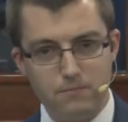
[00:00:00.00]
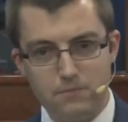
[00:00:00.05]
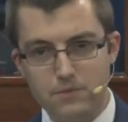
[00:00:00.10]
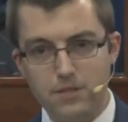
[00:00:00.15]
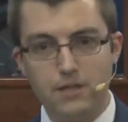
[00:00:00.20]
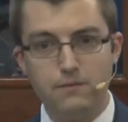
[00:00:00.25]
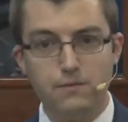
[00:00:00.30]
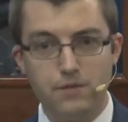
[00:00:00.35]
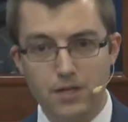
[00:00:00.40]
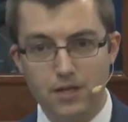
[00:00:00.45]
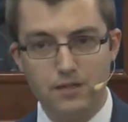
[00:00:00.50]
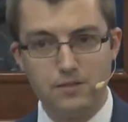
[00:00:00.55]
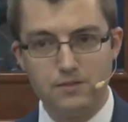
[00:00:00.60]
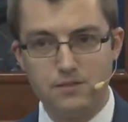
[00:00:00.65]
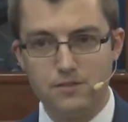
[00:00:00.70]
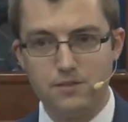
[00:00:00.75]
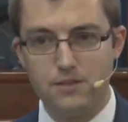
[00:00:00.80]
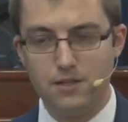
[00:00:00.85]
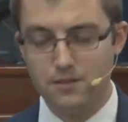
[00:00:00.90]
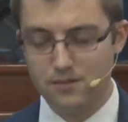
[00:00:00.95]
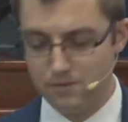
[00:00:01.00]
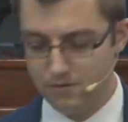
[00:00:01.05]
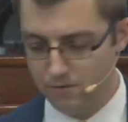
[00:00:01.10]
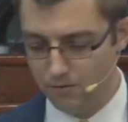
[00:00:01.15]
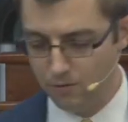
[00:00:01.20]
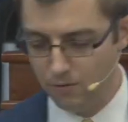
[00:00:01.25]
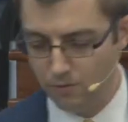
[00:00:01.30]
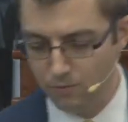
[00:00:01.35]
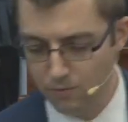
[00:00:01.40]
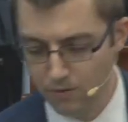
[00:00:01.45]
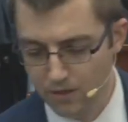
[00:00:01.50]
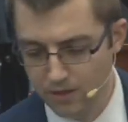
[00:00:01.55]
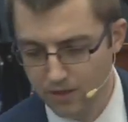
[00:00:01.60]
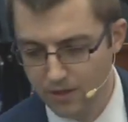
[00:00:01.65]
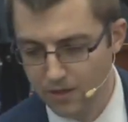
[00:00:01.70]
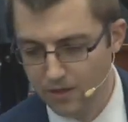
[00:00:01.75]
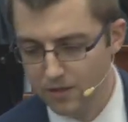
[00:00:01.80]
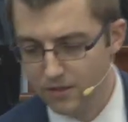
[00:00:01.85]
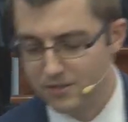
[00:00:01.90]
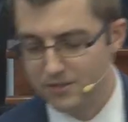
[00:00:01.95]
David has, has no
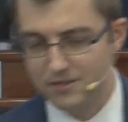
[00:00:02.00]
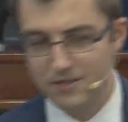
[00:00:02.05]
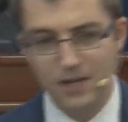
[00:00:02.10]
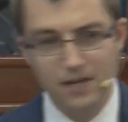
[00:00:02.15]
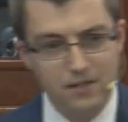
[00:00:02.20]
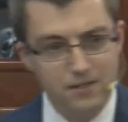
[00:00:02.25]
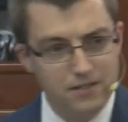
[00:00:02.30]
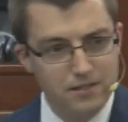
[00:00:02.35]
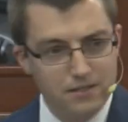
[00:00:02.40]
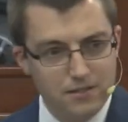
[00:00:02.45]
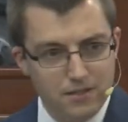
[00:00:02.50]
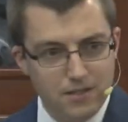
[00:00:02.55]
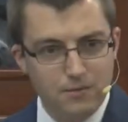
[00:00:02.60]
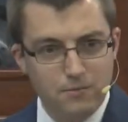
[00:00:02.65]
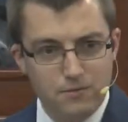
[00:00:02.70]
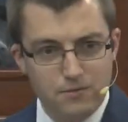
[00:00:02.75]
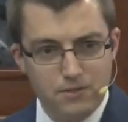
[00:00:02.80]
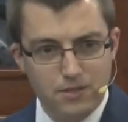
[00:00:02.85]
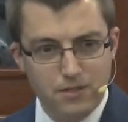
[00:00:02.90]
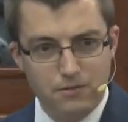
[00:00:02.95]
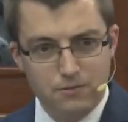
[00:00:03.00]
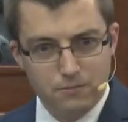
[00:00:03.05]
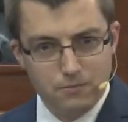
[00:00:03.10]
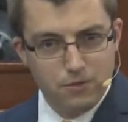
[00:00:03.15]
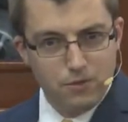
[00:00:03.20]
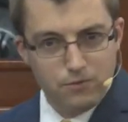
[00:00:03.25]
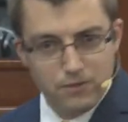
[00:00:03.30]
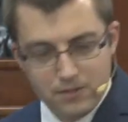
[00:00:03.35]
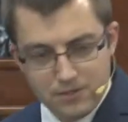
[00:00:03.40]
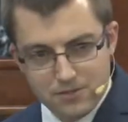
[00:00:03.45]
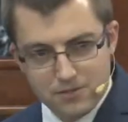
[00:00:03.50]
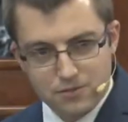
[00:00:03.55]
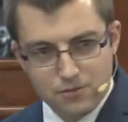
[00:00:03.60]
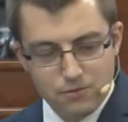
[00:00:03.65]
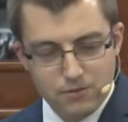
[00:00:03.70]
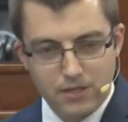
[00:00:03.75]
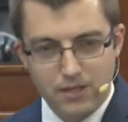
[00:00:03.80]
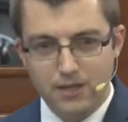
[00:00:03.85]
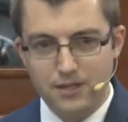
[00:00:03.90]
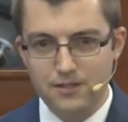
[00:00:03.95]
standing and able to tell them, no, this is
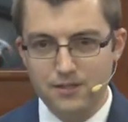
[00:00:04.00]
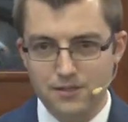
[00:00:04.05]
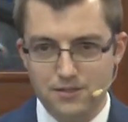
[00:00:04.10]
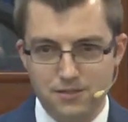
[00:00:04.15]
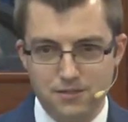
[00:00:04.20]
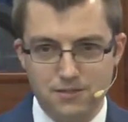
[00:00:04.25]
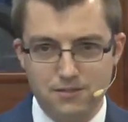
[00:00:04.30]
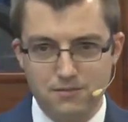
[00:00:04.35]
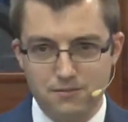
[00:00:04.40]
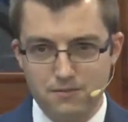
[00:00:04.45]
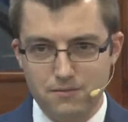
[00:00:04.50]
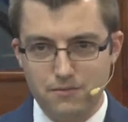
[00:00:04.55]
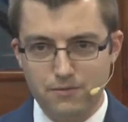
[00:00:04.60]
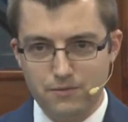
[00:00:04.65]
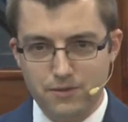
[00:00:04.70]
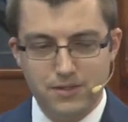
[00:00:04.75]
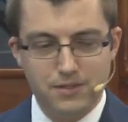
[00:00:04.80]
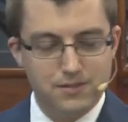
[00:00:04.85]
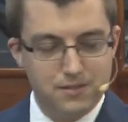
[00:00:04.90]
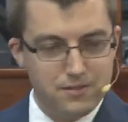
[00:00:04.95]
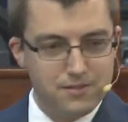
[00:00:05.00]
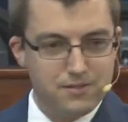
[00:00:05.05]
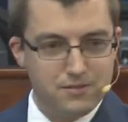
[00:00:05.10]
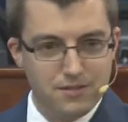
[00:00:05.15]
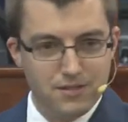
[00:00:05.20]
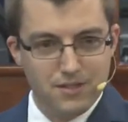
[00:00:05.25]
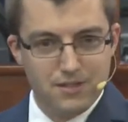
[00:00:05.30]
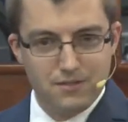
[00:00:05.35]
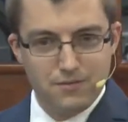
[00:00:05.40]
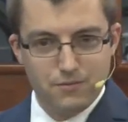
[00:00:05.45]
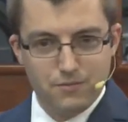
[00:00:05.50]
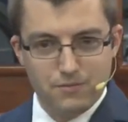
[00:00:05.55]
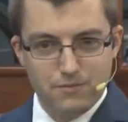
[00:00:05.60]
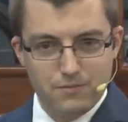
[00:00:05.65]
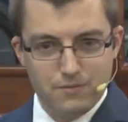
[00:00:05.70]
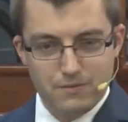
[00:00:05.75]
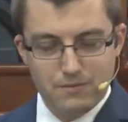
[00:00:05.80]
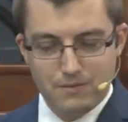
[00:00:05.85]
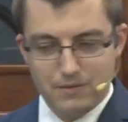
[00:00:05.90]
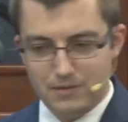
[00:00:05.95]
okay. This is, you know, this is,
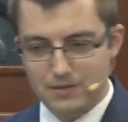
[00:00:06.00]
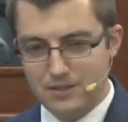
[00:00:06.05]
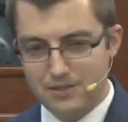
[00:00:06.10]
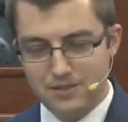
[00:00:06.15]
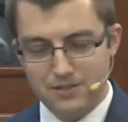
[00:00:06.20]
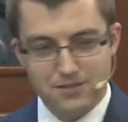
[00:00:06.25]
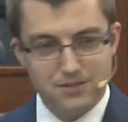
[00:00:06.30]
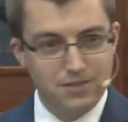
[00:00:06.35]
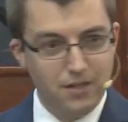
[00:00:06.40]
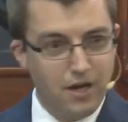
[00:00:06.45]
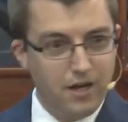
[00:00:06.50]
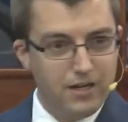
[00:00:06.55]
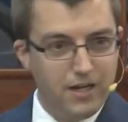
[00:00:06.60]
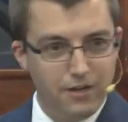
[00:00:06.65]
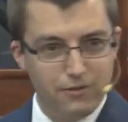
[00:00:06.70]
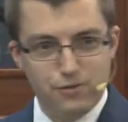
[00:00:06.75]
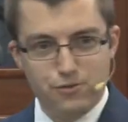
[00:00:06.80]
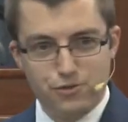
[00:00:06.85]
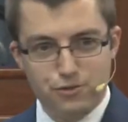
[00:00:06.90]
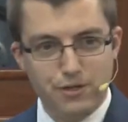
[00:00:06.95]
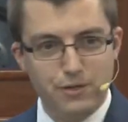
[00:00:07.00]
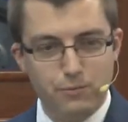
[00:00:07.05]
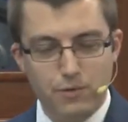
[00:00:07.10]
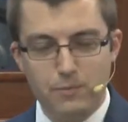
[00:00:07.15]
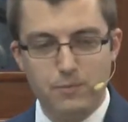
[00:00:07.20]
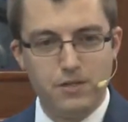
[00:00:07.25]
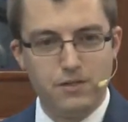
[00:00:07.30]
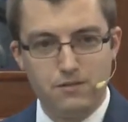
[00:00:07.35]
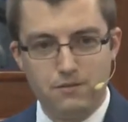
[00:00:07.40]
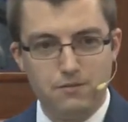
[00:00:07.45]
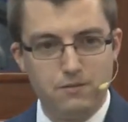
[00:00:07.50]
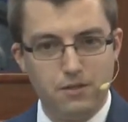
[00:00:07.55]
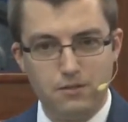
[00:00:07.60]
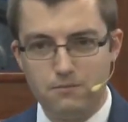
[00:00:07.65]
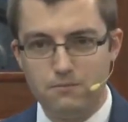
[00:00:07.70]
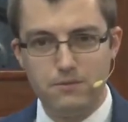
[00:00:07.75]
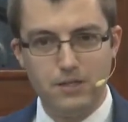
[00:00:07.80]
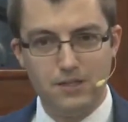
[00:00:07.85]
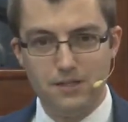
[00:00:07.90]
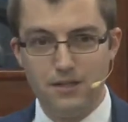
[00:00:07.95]
this is not how you treat women. Okay.
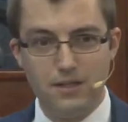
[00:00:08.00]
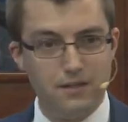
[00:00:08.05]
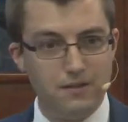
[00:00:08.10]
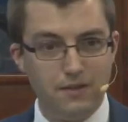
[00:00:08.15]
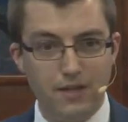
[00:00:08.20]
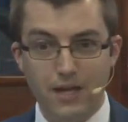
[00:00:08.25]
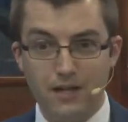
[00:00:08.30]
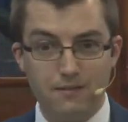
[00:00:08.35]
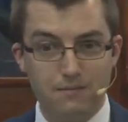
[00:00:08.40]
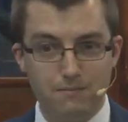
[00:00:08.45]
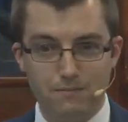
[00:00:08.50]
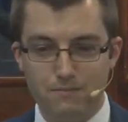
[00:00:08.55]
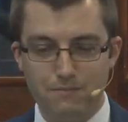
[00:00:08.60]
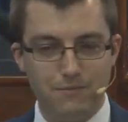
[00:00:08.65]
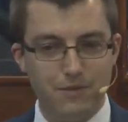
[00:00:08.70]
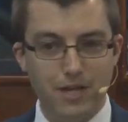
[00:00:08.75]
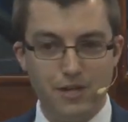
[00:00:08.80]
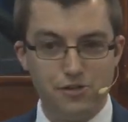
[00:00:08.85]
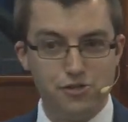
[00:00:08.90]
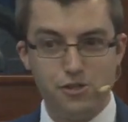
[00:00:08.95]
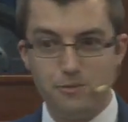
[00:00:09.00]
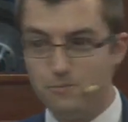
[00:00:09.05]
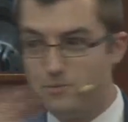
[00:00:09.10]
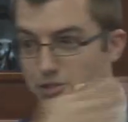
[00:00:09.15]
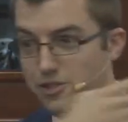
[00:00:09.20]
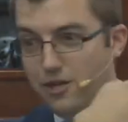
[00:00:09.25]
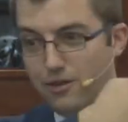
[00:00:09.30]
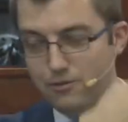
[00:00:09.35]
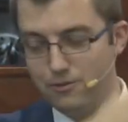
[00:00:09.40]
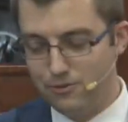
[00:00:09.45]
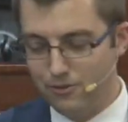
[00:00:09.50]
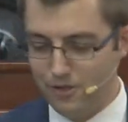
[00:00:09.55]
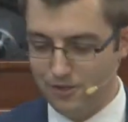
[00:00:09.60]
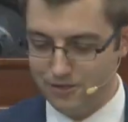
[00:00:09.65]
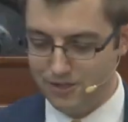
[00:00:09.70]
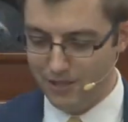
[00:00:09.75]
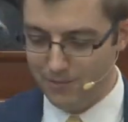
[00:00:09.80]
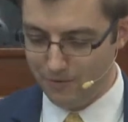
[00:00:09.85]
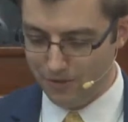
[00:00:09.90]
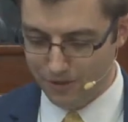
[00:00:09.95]
He, he, that, that ship sailed a long
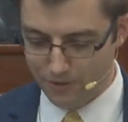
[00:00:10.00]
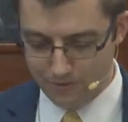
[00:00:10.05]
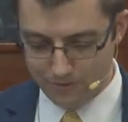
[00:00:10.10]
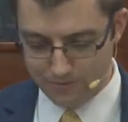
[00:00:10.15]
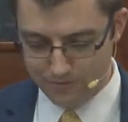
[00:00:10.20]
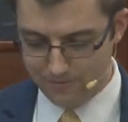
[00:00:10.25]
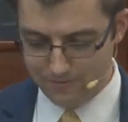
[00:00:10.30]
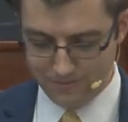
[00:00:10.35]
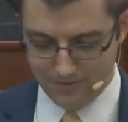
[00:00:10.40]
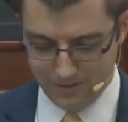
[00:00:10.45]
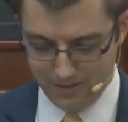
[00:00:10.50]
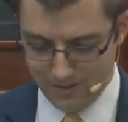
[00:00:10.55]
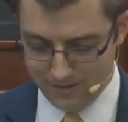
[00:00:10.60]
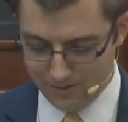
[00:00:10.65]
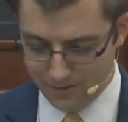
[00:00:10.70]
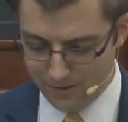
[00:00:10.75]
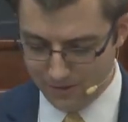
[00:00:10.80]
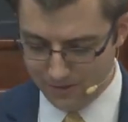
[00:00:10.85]
time ago. He's